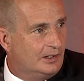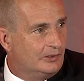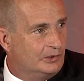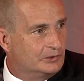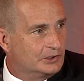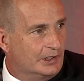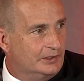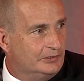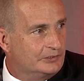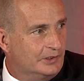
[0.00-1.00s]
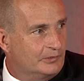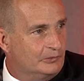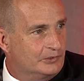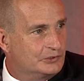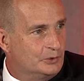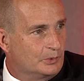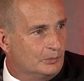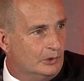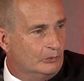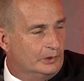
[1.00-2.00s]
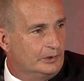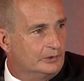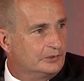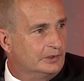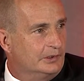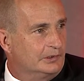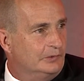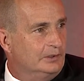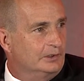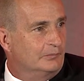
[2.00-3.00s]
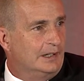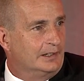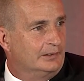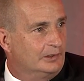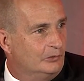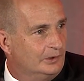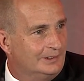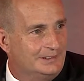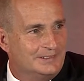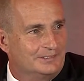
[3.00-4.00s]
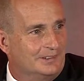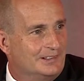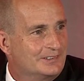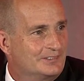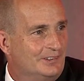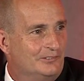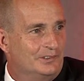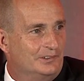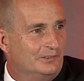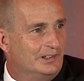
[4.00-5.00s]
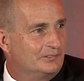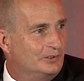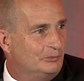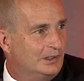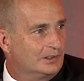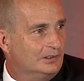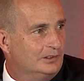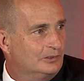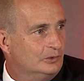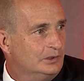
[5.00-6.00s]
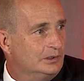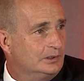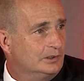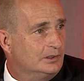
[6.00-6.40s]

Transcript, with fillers: we were trying to do something with Super Bowl winners, and now we look back and I go, well, he likes Oakland. We'd have to go back a long way.